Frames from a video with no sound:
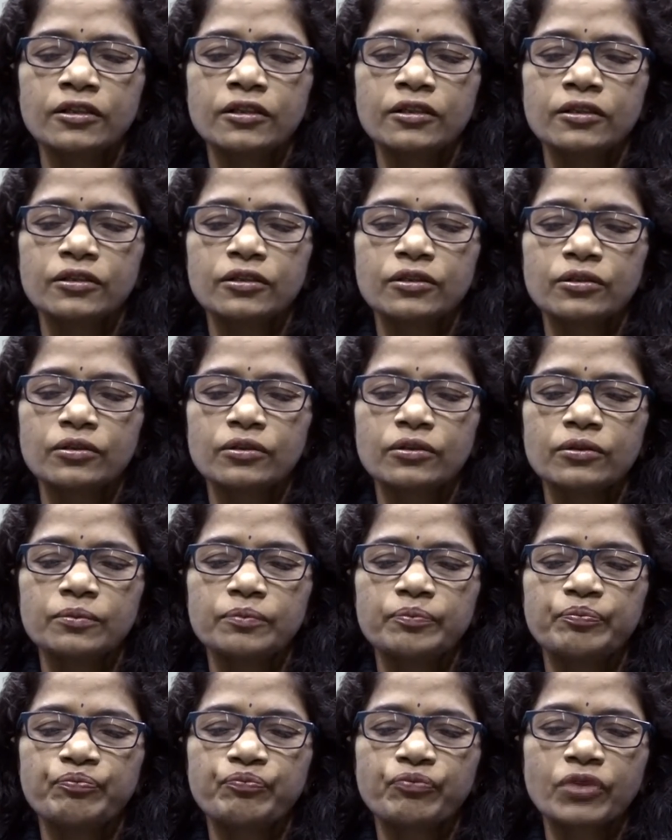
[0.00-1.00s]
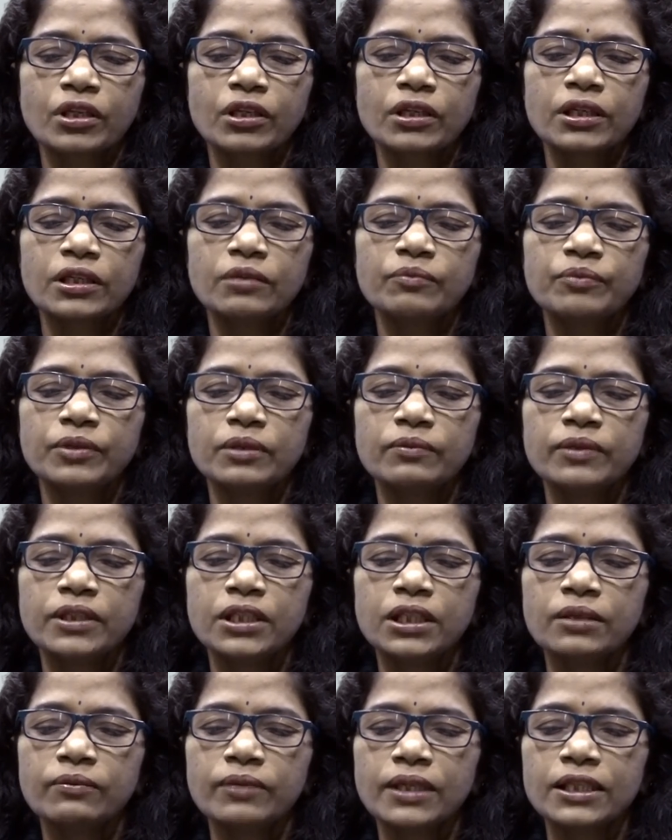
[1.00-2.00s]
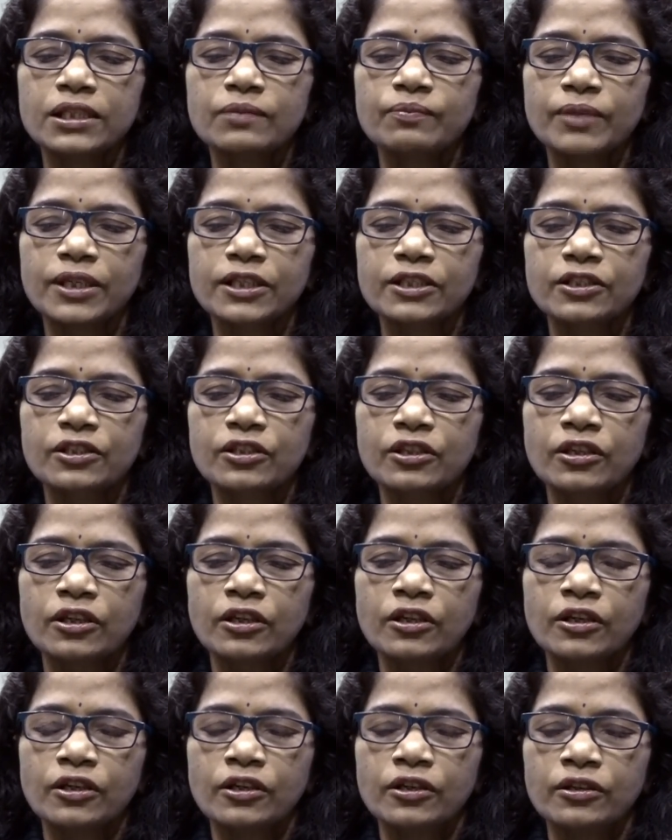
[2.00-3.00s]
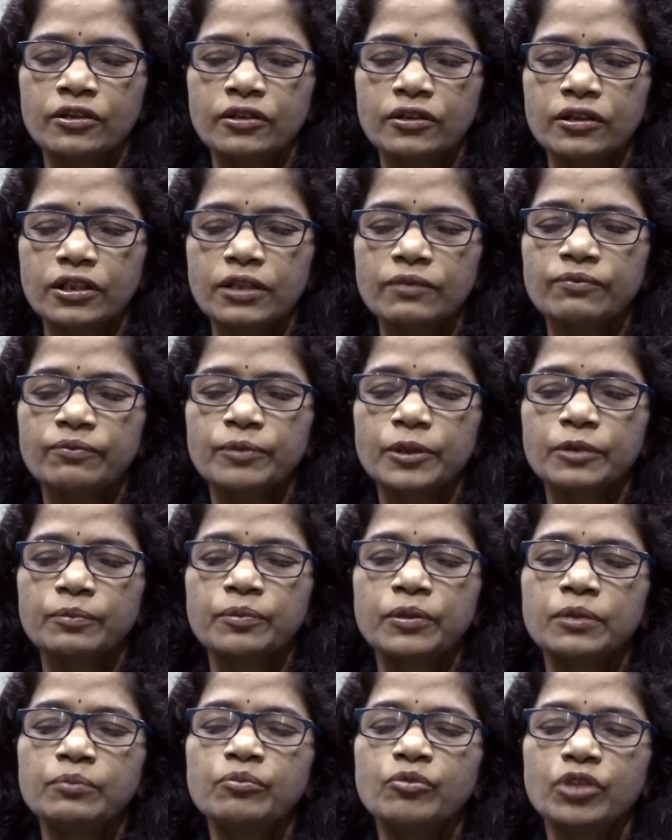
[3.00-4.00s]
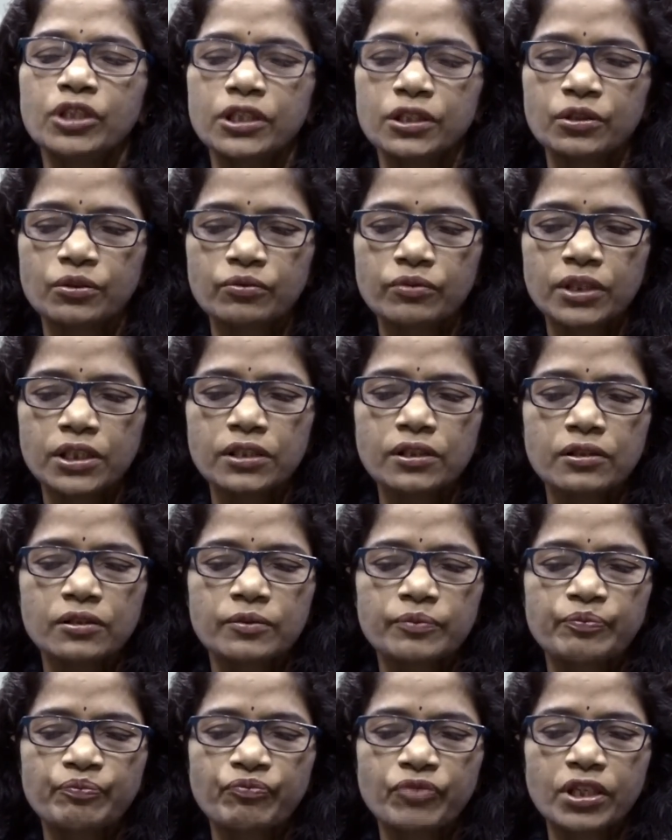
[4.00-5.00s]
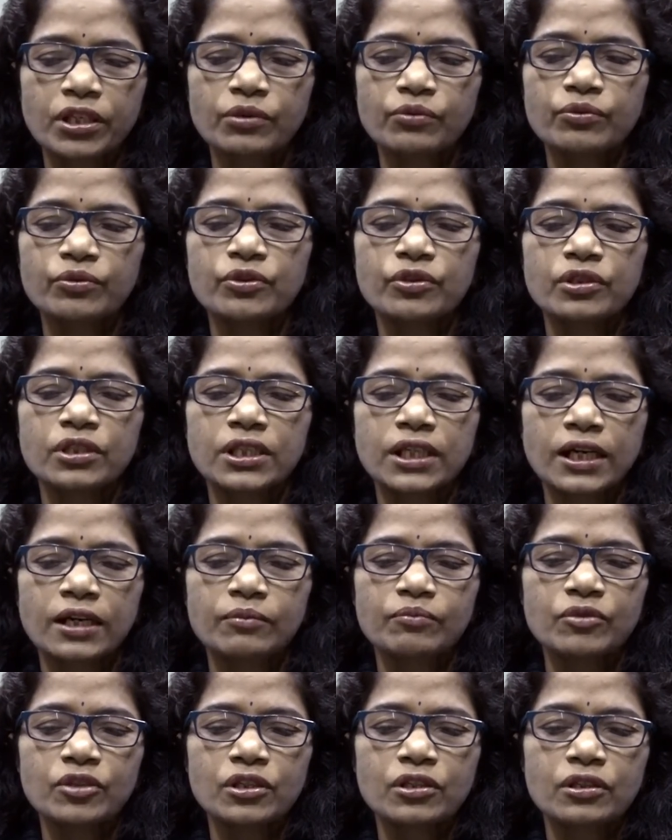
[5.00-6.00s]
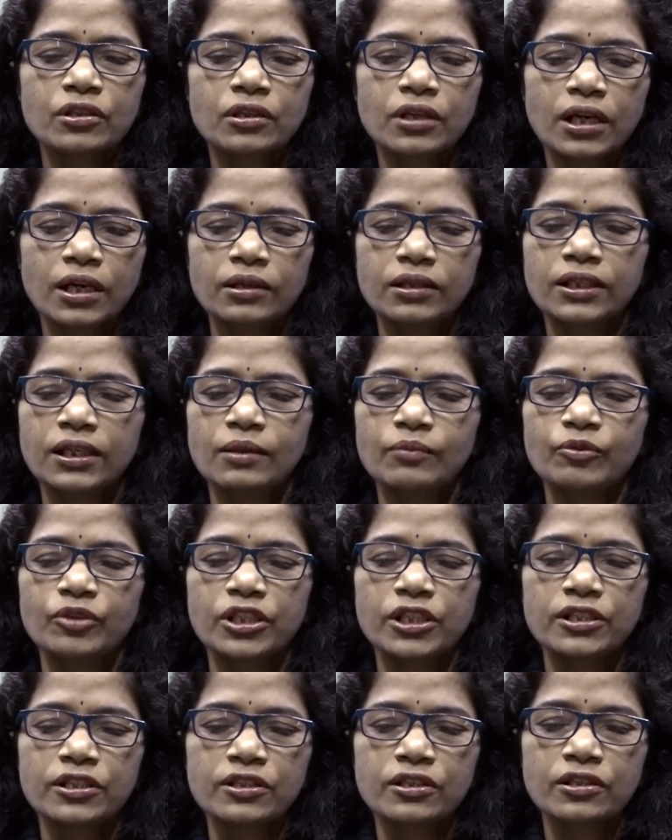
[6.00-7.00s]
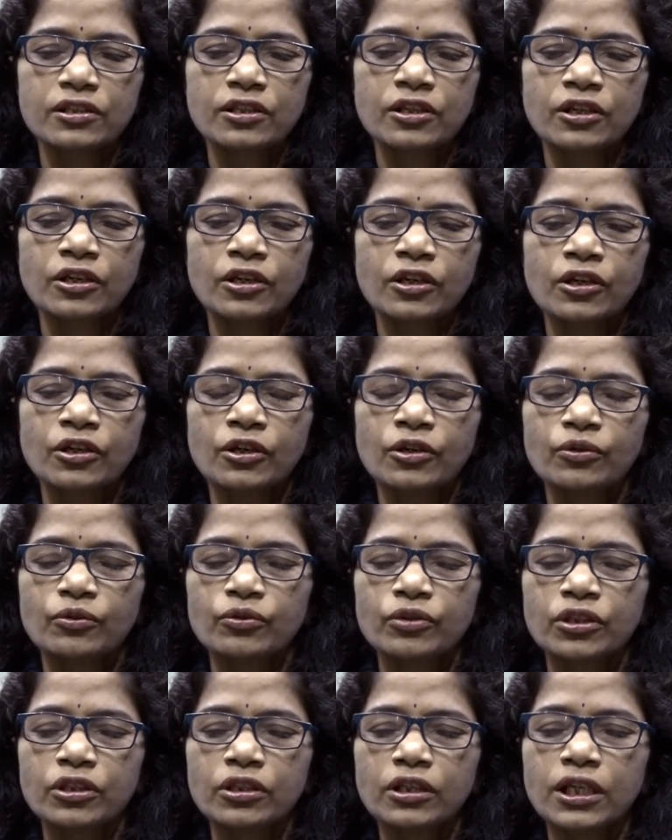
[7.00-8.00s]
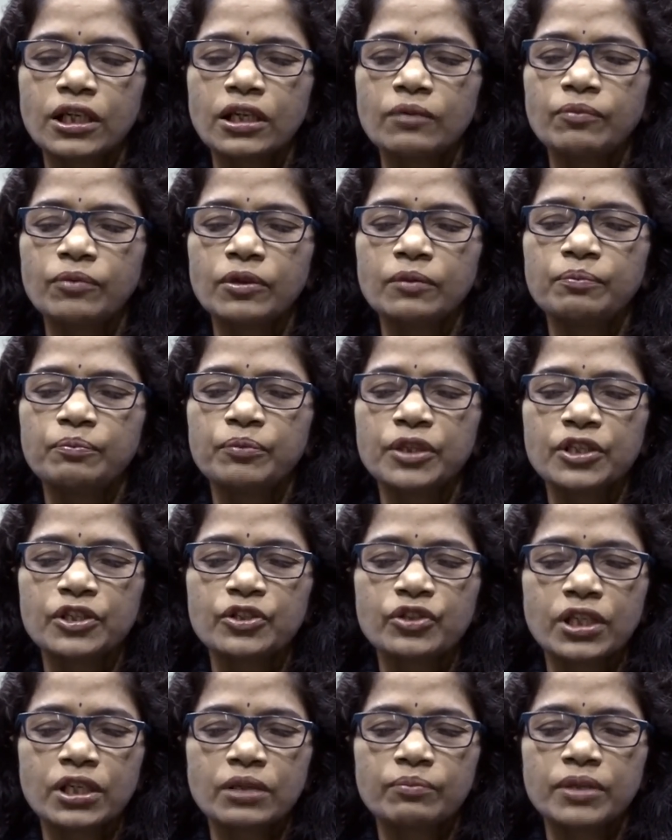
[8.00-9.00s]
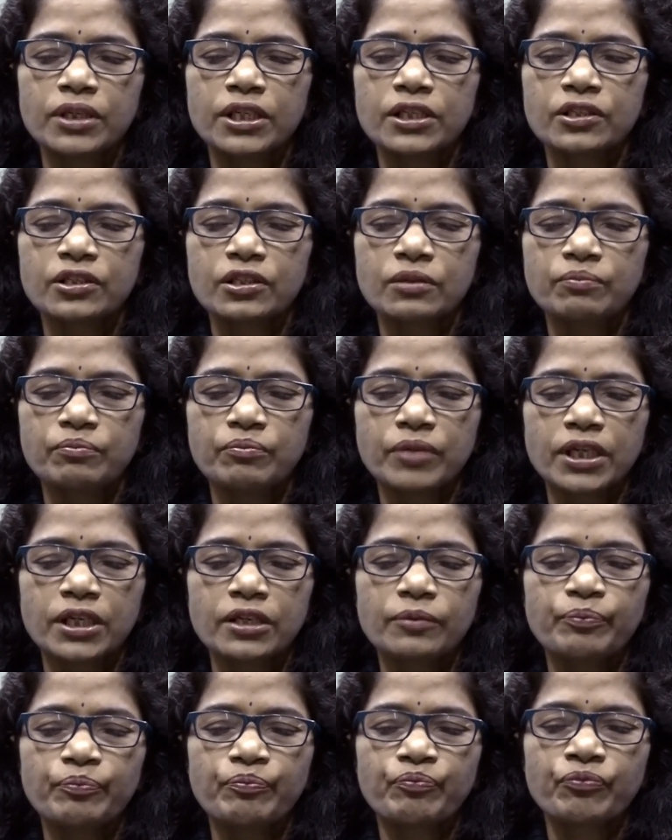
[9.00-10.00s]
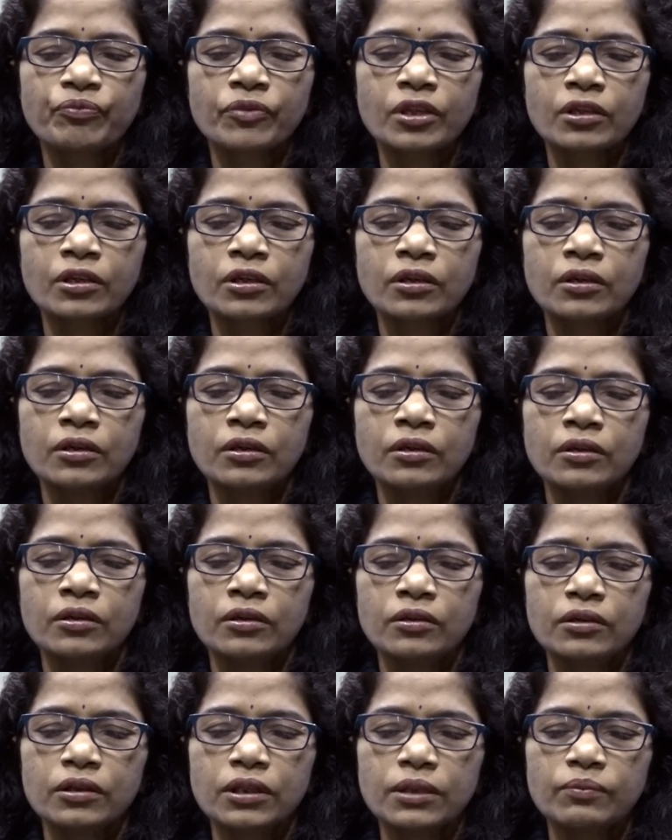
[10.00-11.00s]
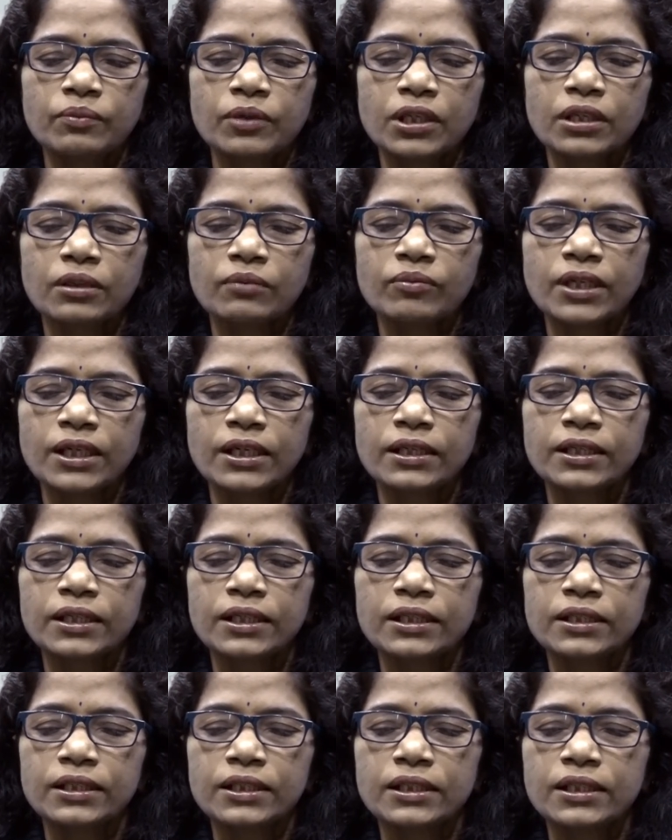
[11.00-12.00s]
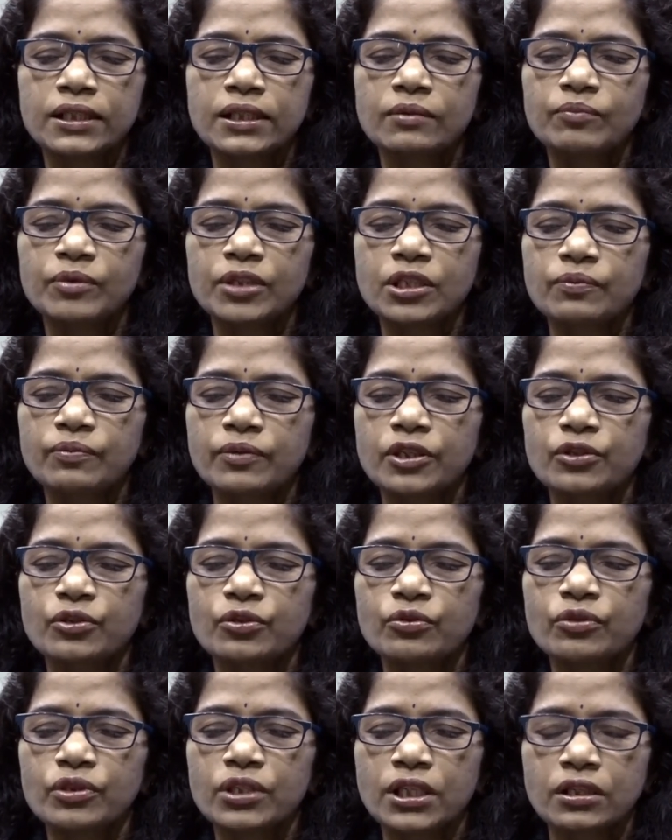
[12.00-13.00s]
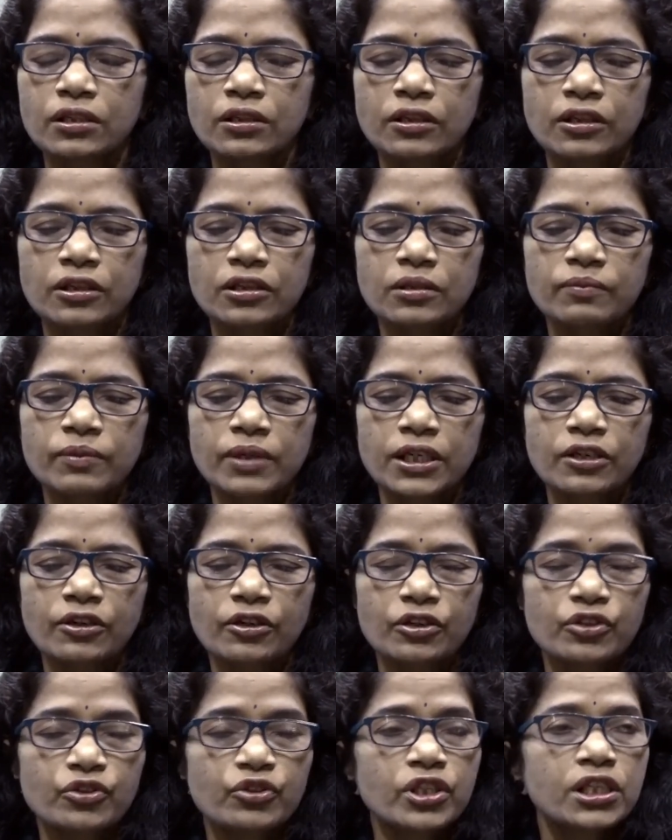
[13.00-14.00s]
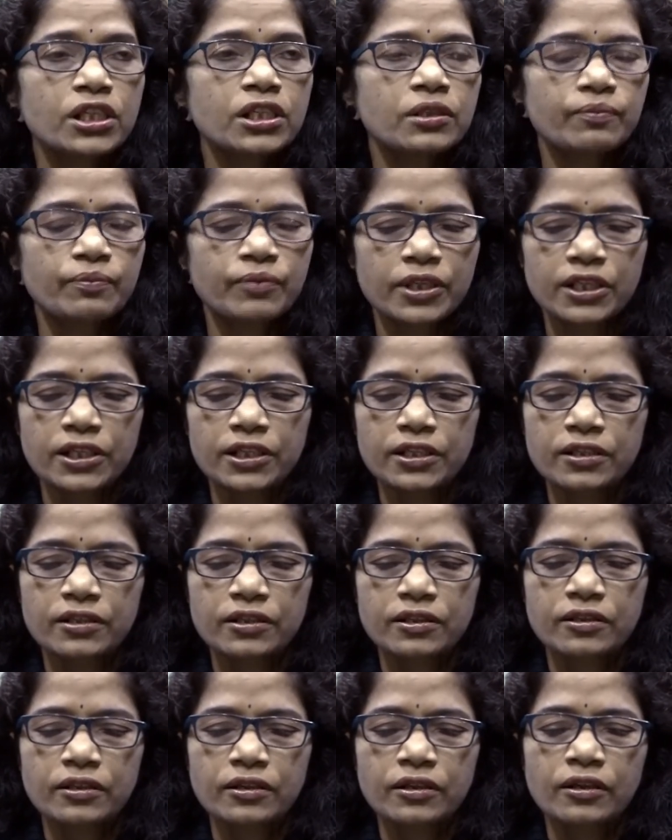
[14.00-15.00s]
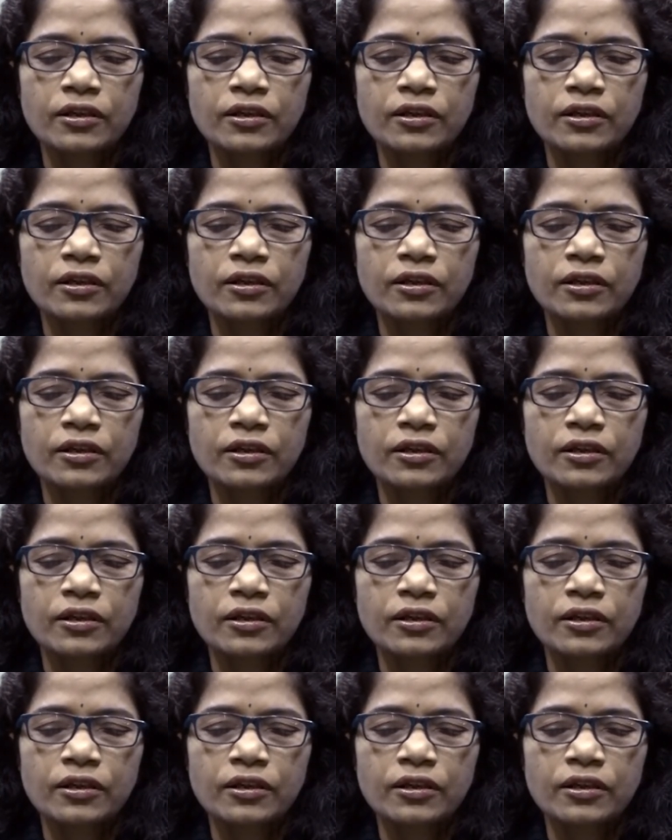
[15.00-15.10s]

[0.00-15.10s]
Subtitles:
So, in preventive aspects, they perform rituals, use charms and amulets with the help of priests and medicine men. They believe that diseases and misfortunes are caused by hostile spirits,